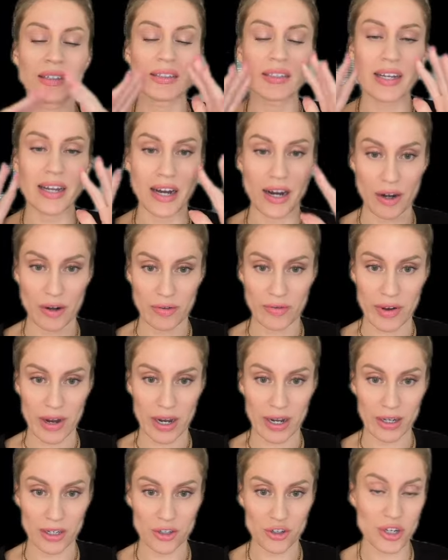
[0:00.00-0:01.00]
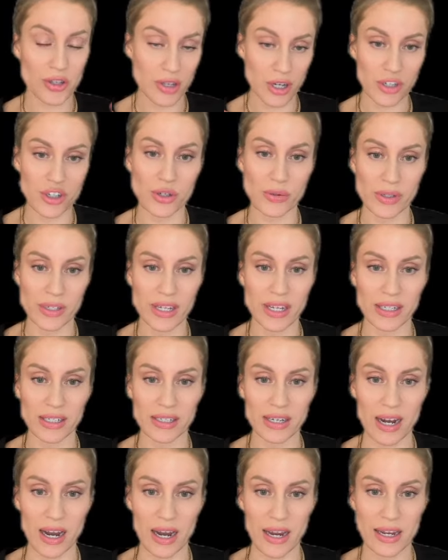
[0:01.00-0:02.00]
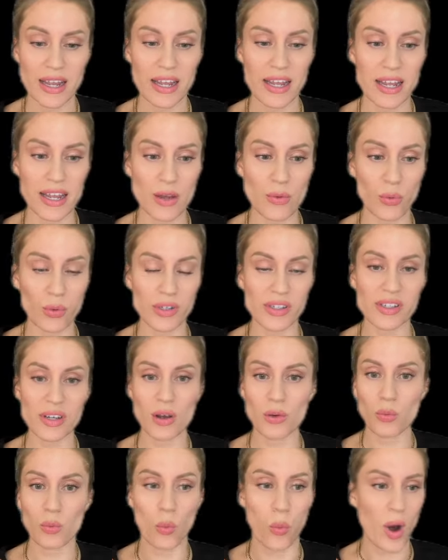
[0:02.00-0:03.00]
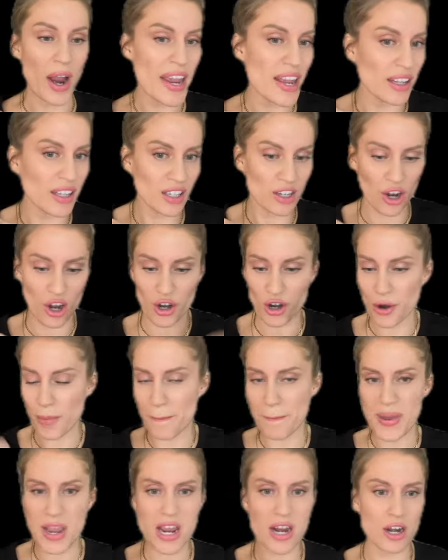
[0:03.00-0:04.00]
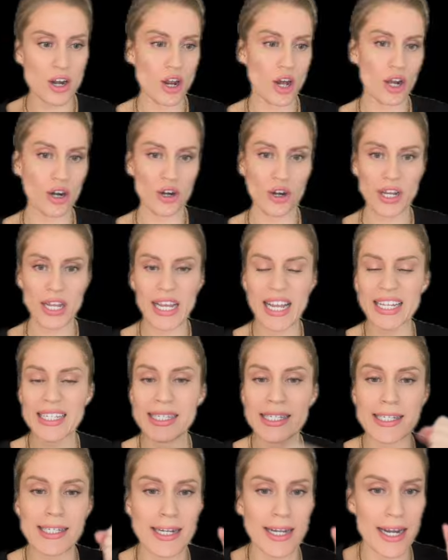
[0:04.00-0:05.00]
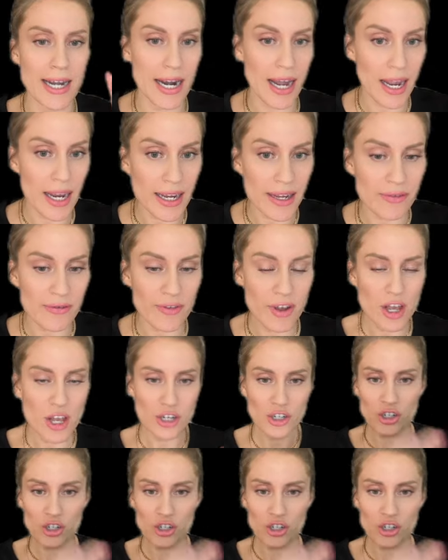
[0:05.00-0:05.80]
terrifying. She thought she was going to die. He was wailing on her, beating on her. He gets a knife.